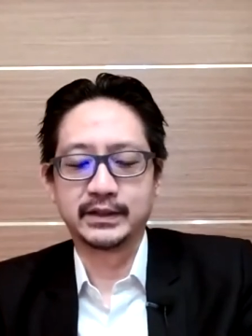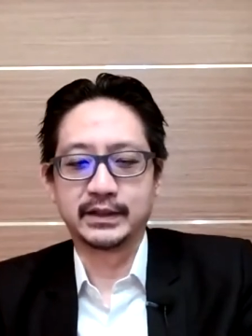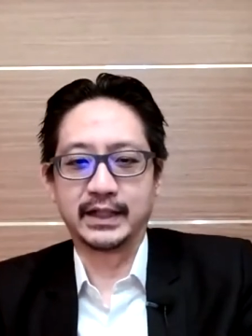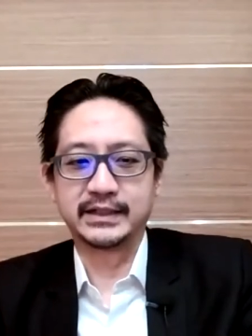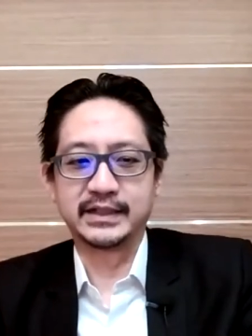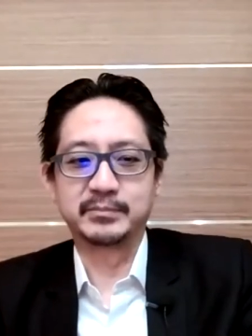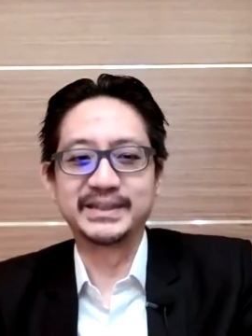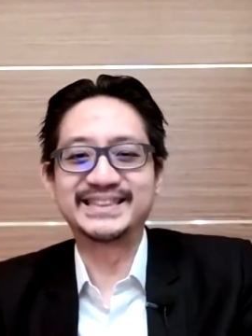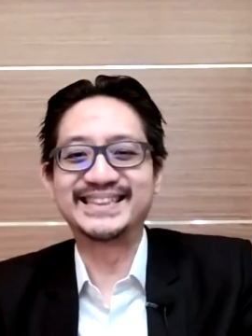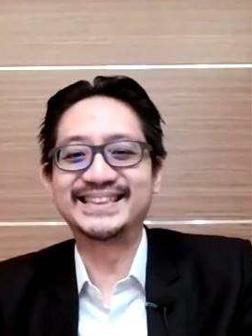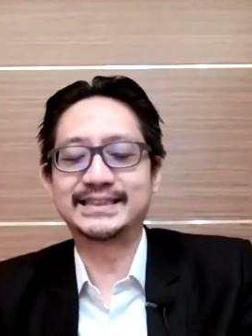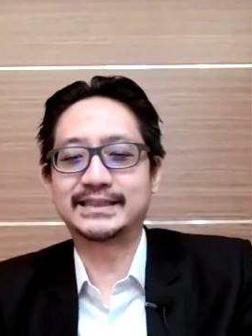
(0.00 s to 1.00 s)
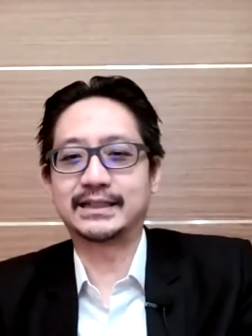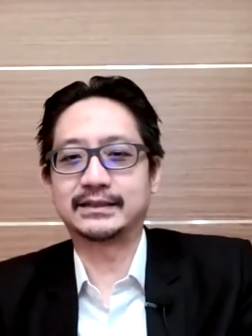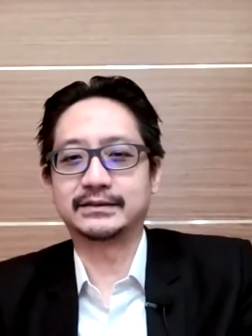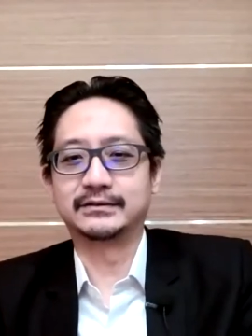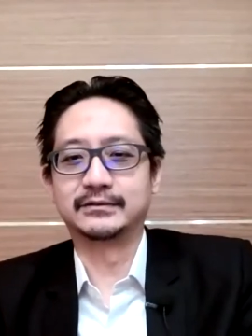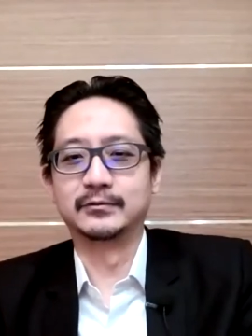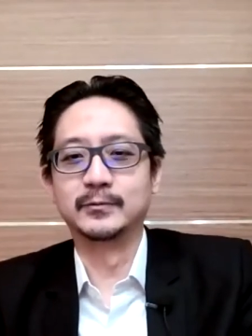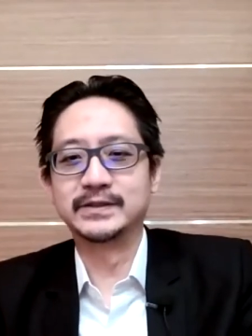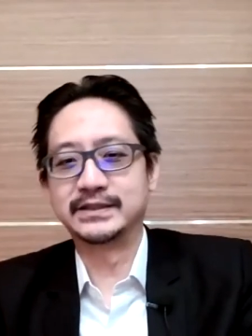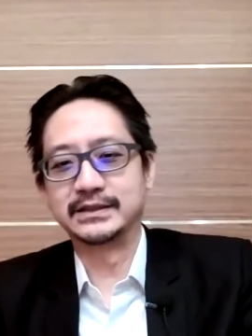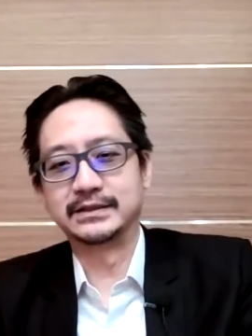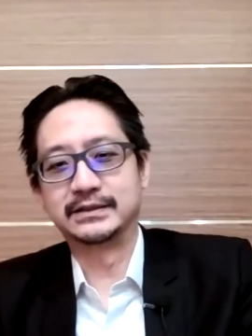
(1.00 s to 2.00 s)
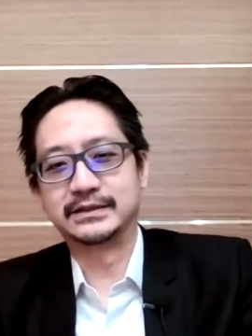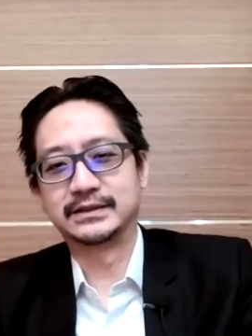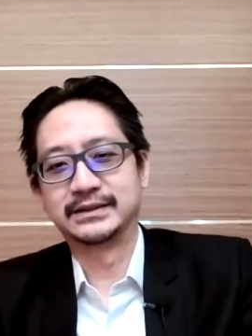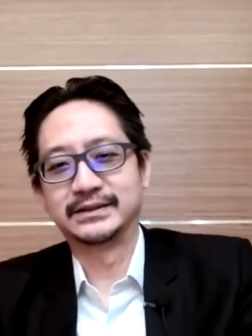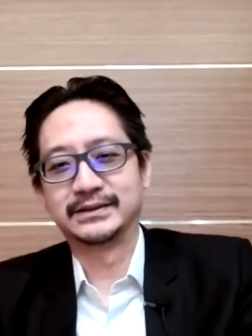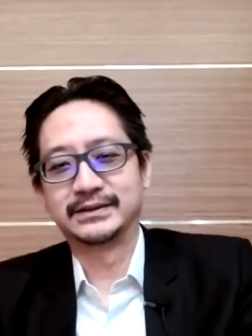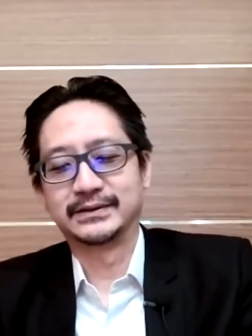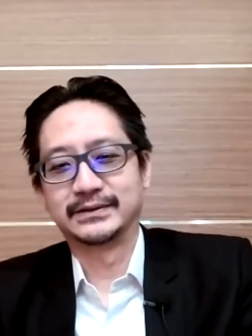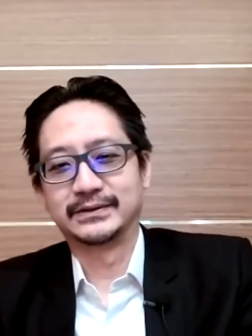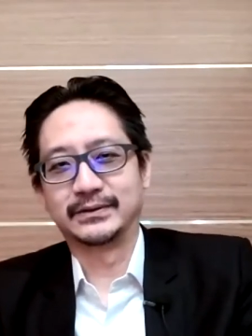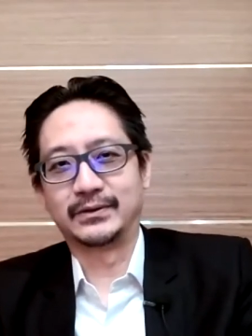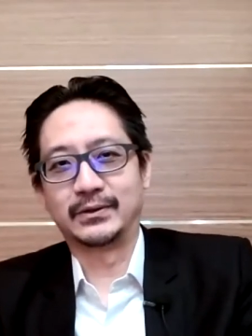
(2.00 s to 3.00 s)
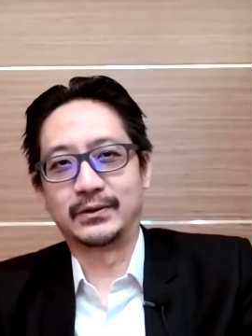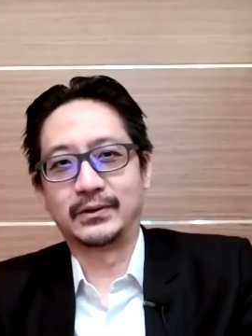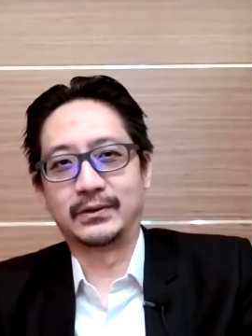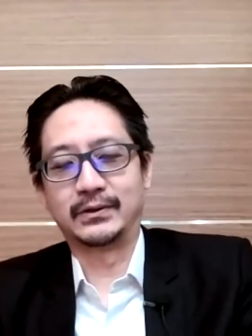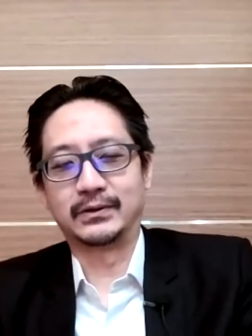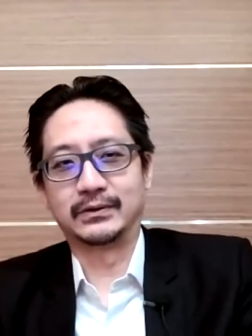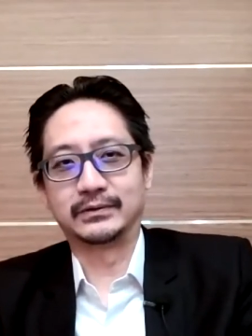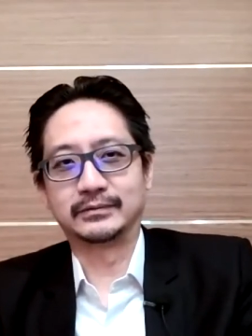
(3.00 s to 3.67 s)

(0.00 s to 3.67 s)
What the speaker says: and they're basically stuck overseas. Or,